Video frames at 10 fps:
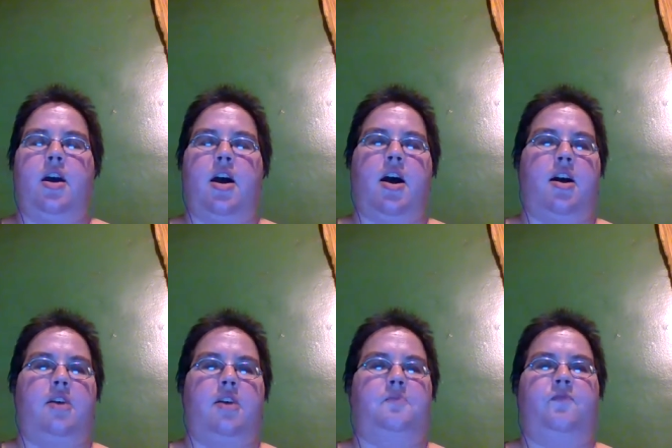
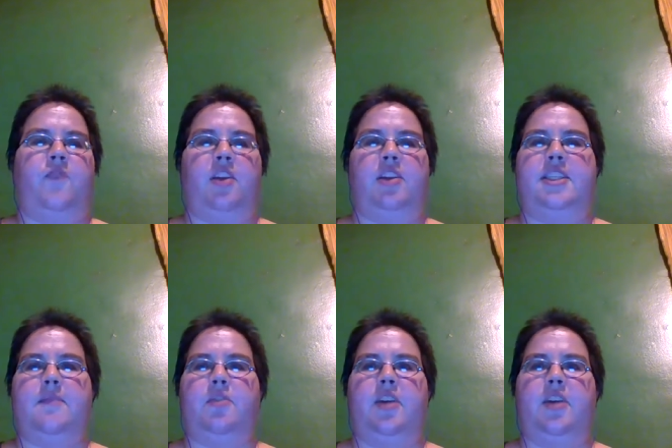Uh, fairly
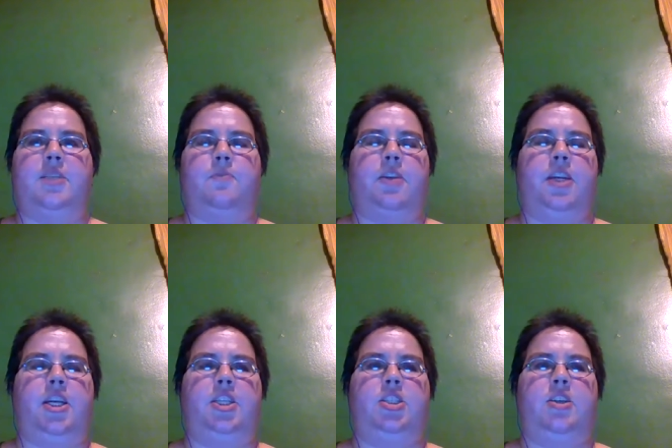simple
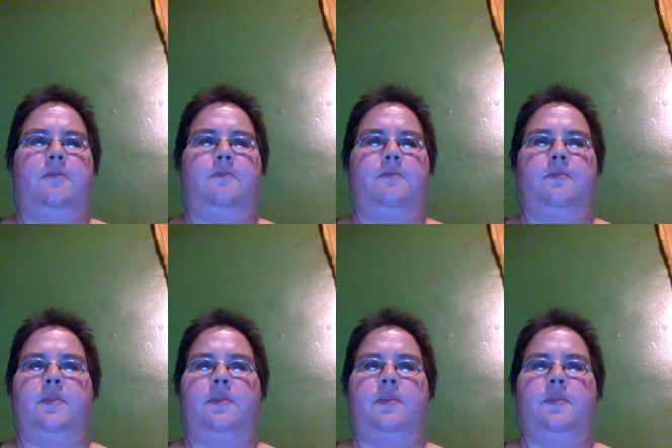explanation.